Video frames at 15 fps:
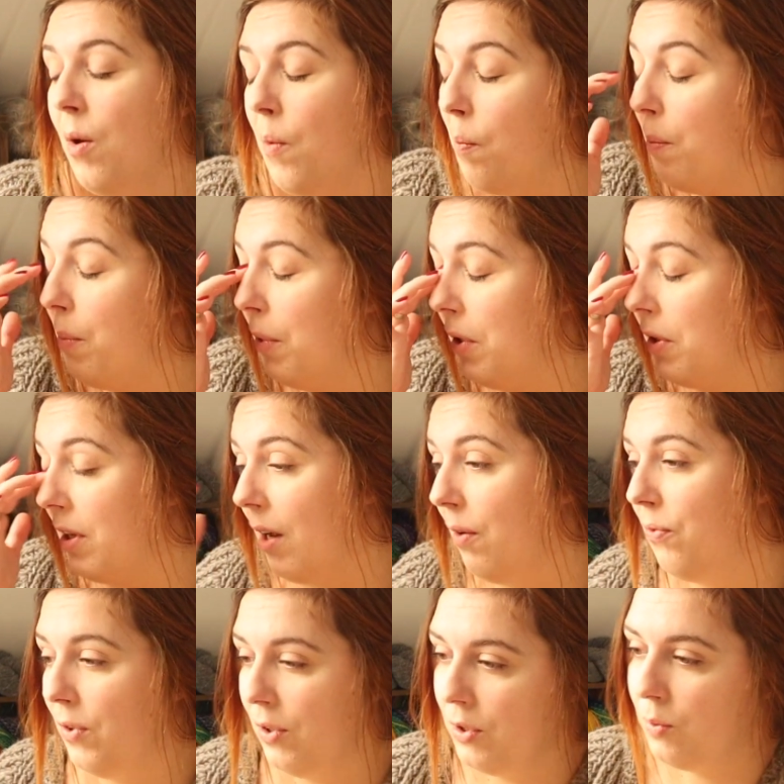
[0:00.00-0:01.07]
but I
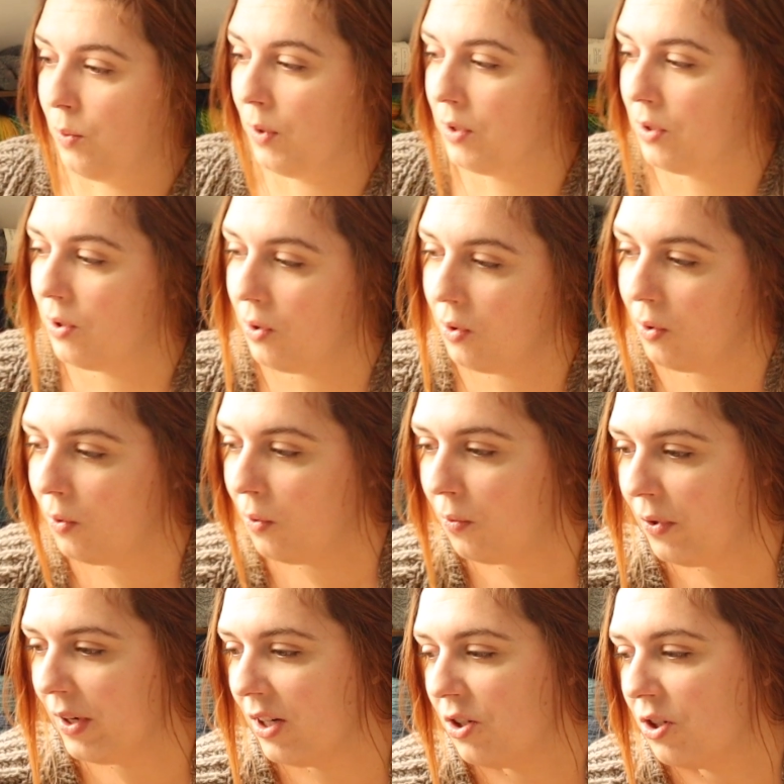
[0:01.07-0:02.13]
first want to
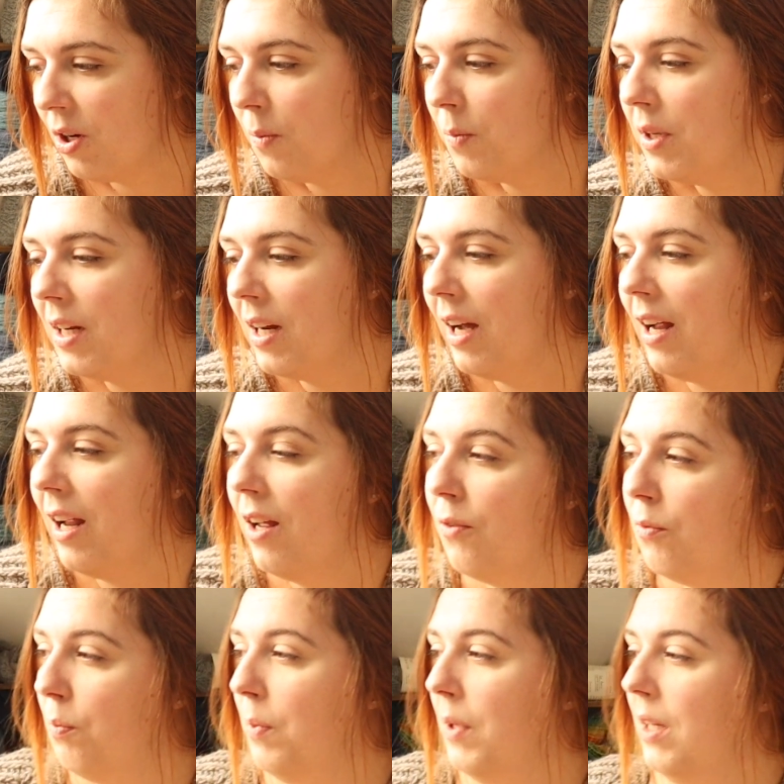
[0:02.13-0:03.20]
finish something I
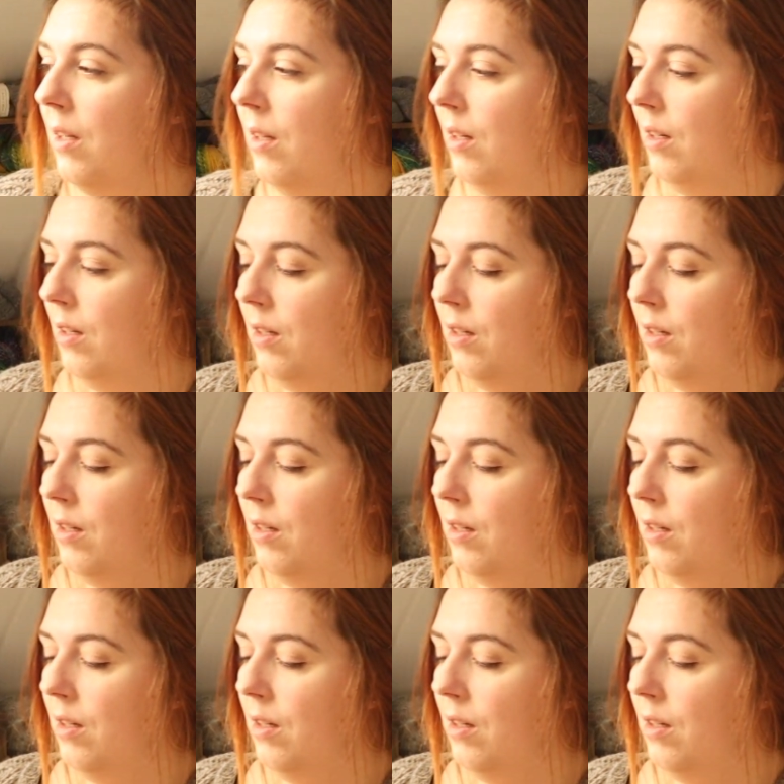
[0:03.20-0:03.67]
have been